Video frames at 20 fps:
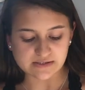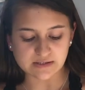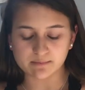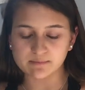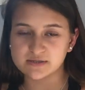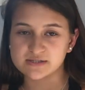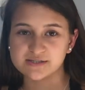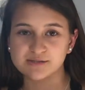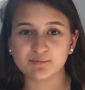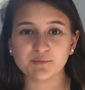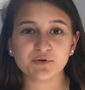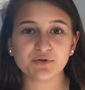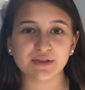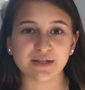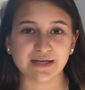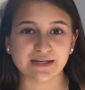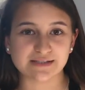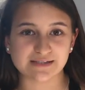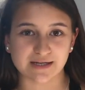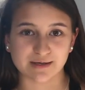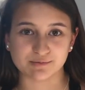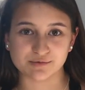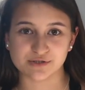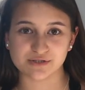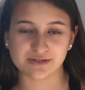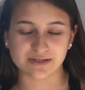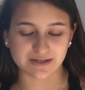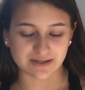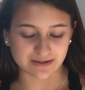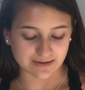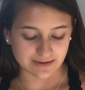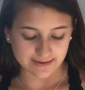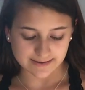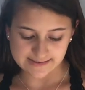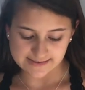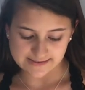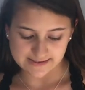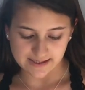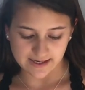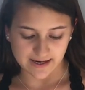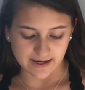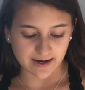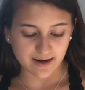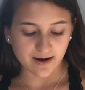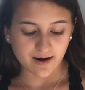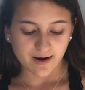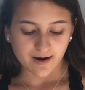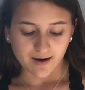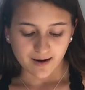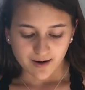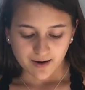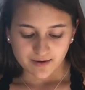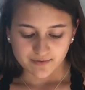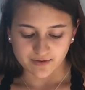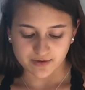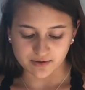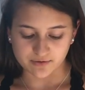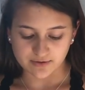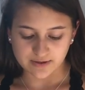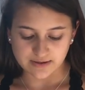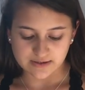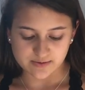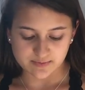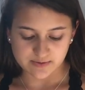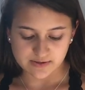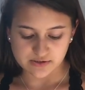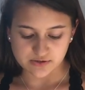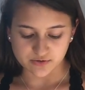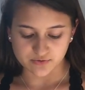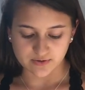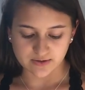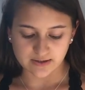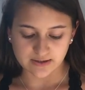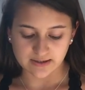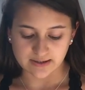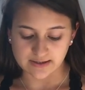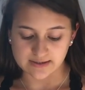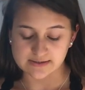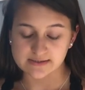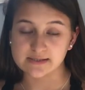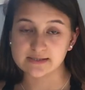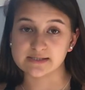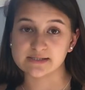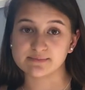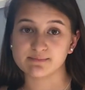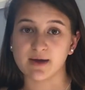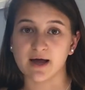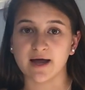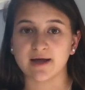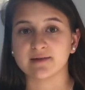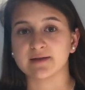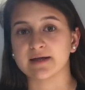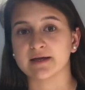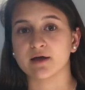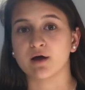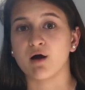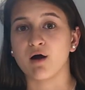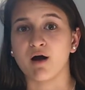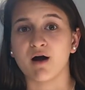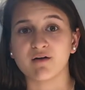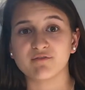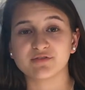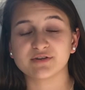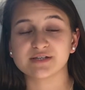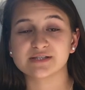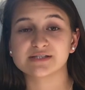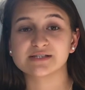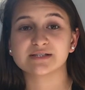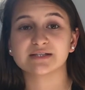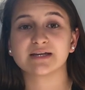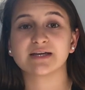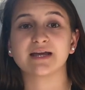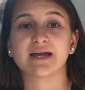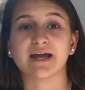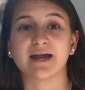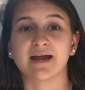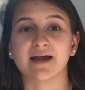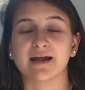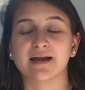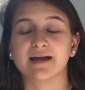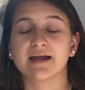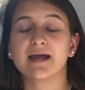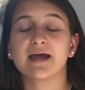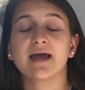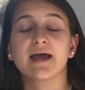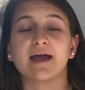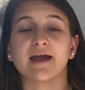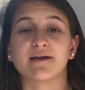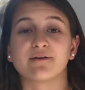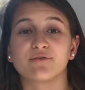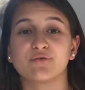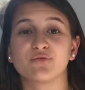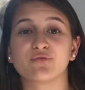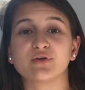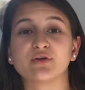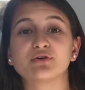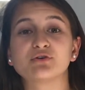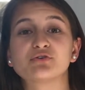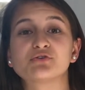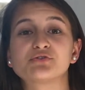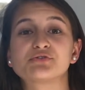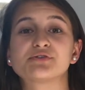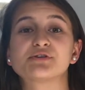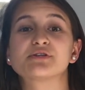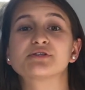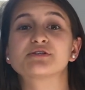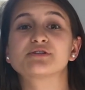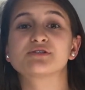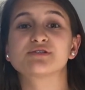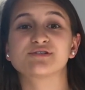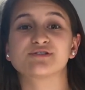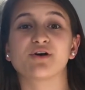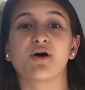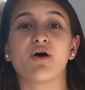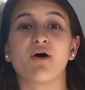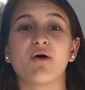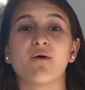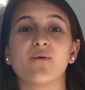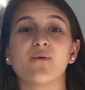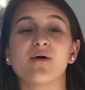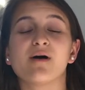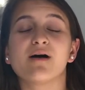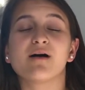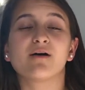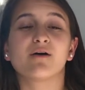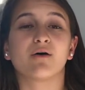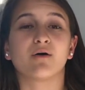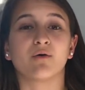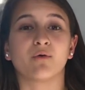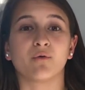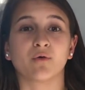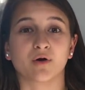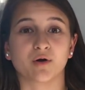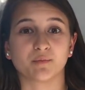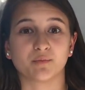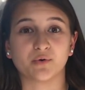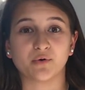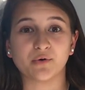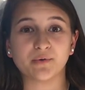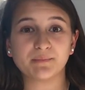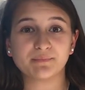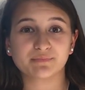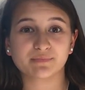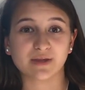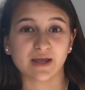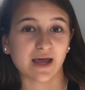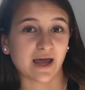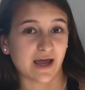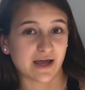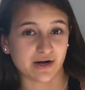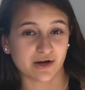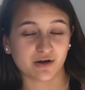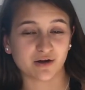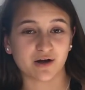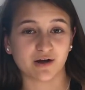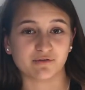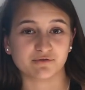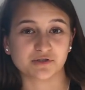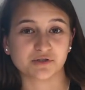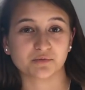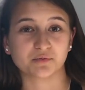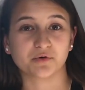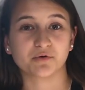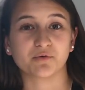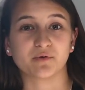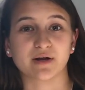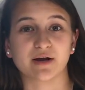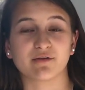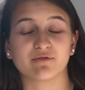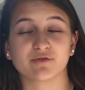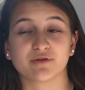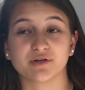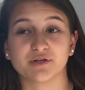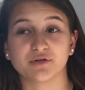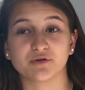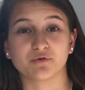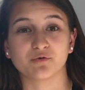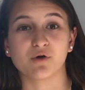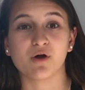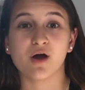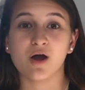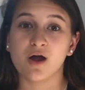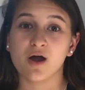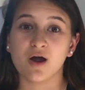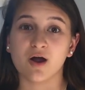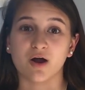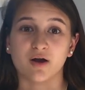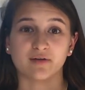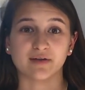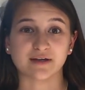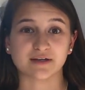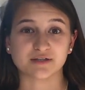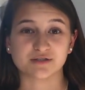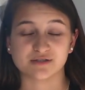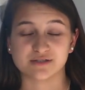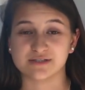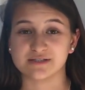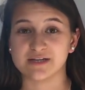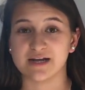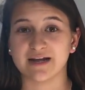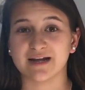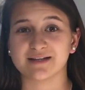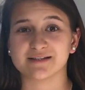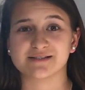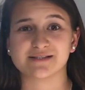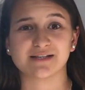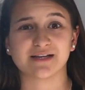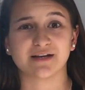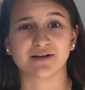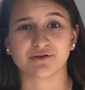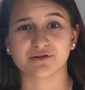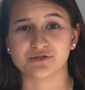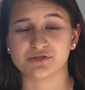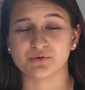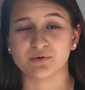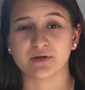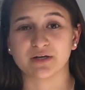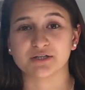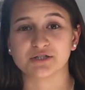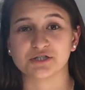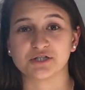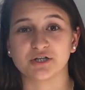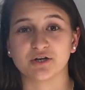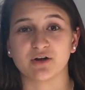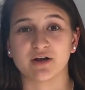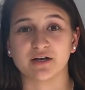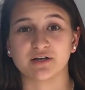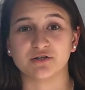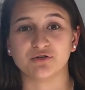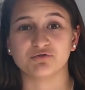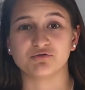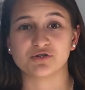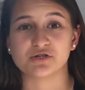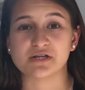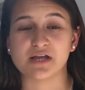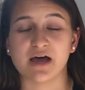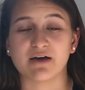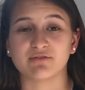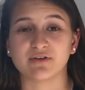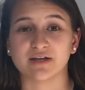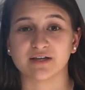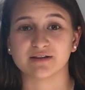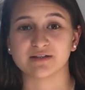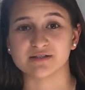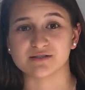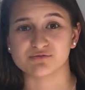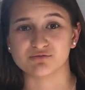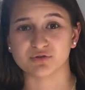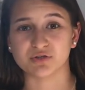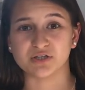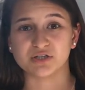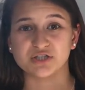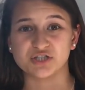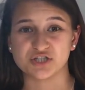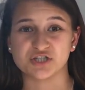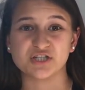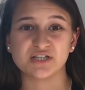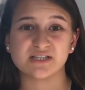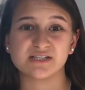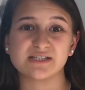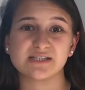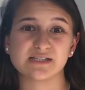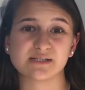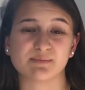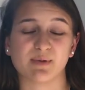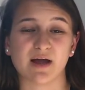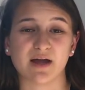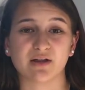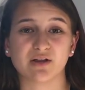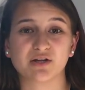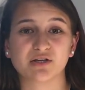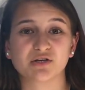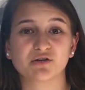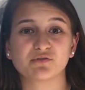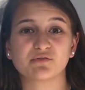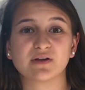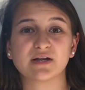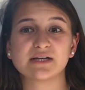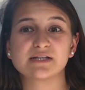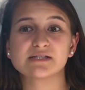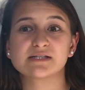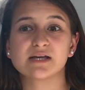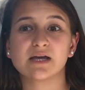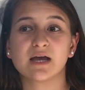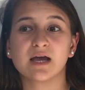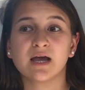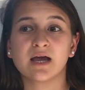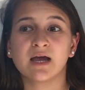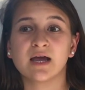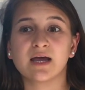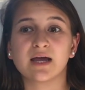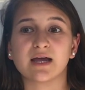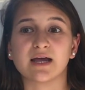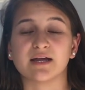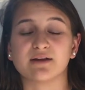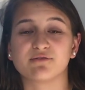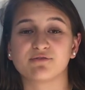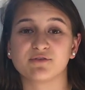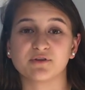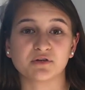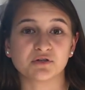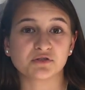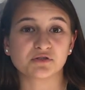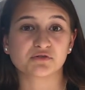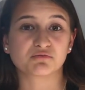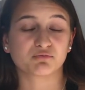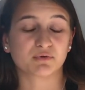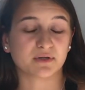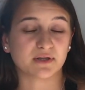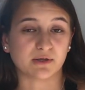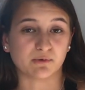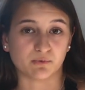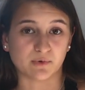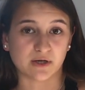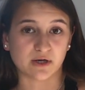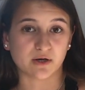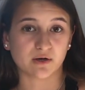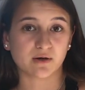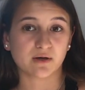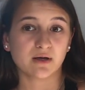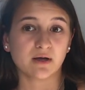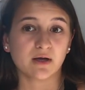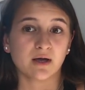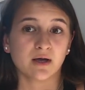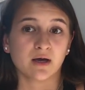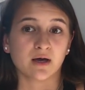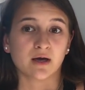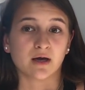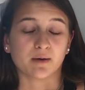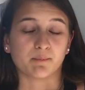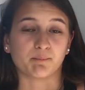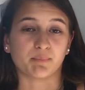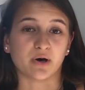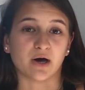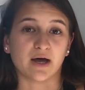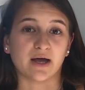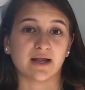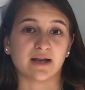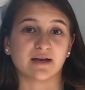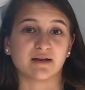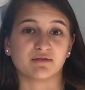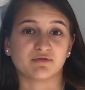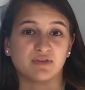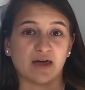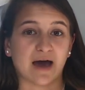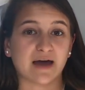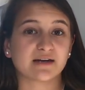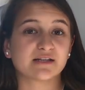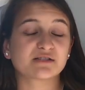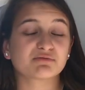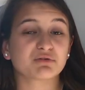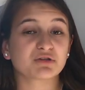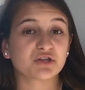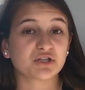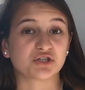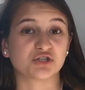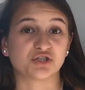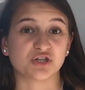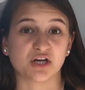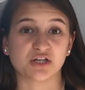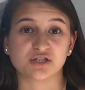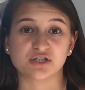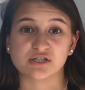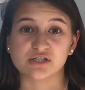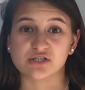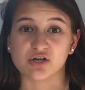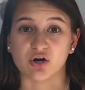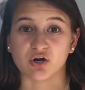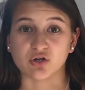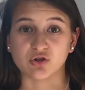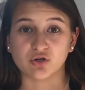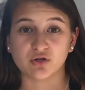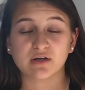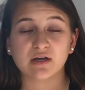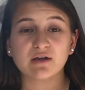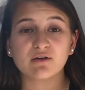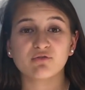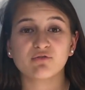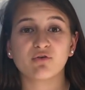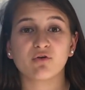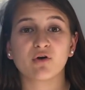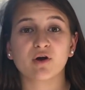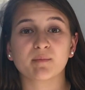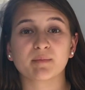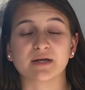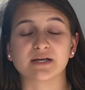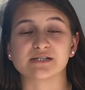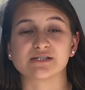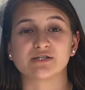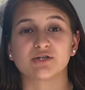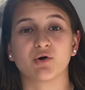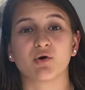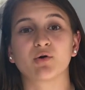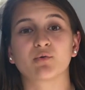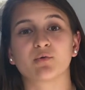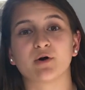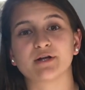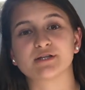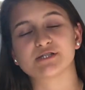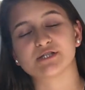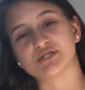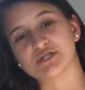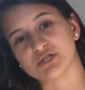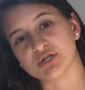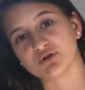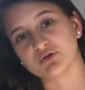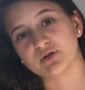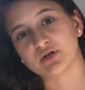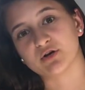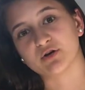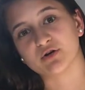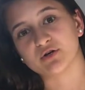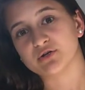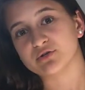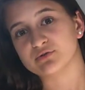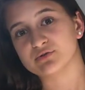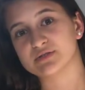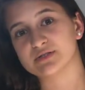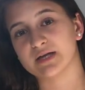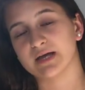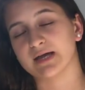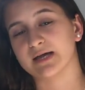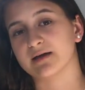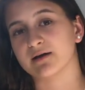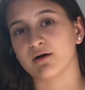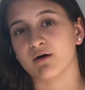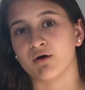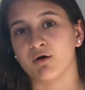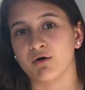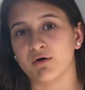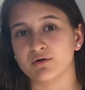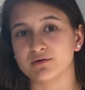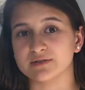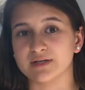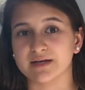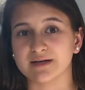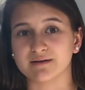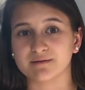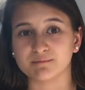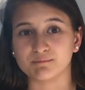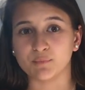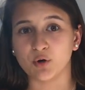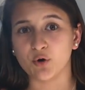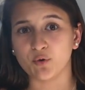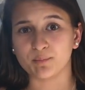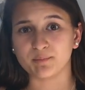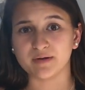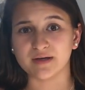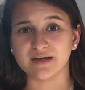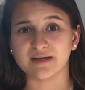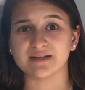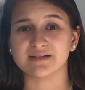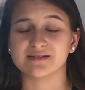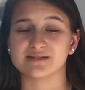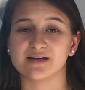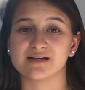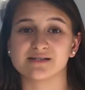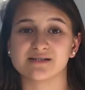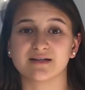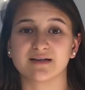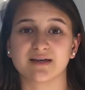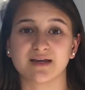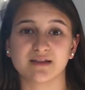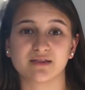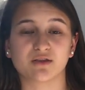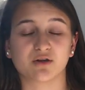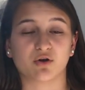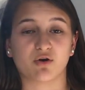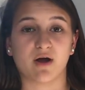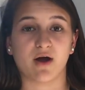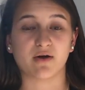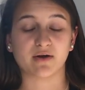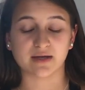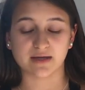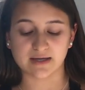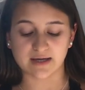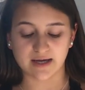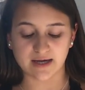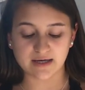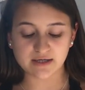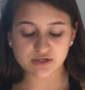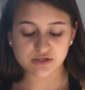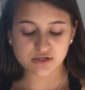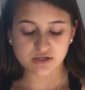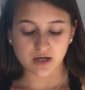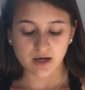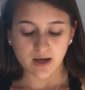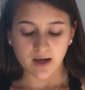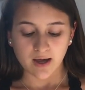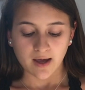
Some simple things that I'm just going to like say that you need to be doing is smiling, obviously, and it feels so horrible and uncomfortable whenever you are like dancing or doing a cheer and you just have like this really cheesy smile on your face. It feels really weird. But that is what the judges are looking for, because no one wants a cheerleader who's like all like mopey and doesn't get the crowd engaged.